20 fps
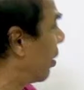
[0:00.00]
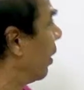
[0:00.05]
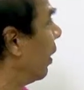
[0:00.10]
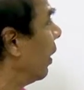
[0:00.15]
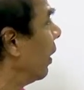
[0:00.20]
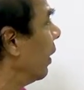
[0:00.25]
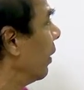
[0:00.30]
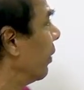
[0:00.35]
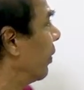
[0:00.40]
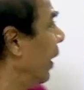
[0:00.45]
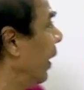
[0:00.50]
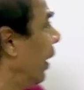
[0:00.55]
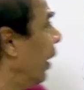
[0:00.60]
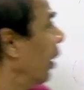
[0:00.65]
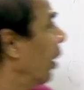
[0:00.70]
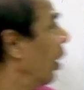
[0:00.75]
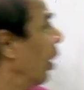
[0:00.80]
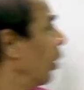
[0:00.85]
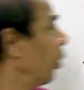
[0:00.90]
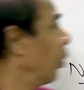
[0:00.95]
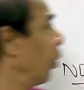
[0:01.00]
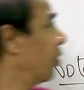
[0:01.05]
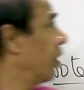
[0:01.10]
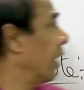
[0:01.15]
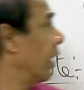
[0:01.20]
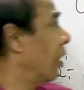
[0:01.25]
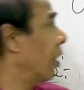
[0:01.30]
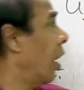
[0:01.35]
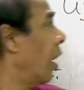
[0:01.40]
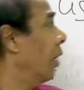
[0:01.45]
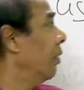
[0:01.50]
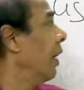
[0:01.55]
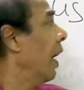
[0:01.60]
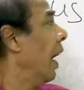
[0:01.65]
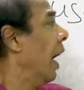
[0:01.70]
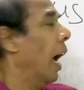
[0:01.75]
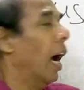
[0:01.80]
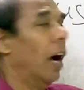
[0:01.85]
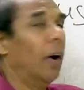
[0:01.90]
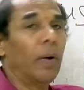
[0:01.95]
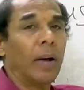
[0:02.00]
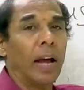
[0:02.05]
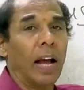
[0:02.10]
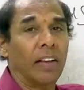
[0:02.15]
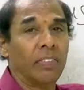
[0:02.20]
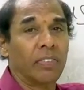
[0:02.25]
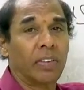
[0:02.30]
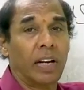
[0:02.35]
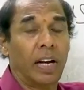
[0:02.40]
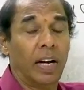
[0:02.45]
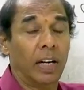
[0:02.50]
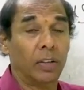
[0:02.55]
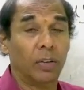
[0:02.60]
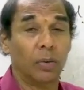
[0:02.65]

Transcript: See, usage of have, has, and had.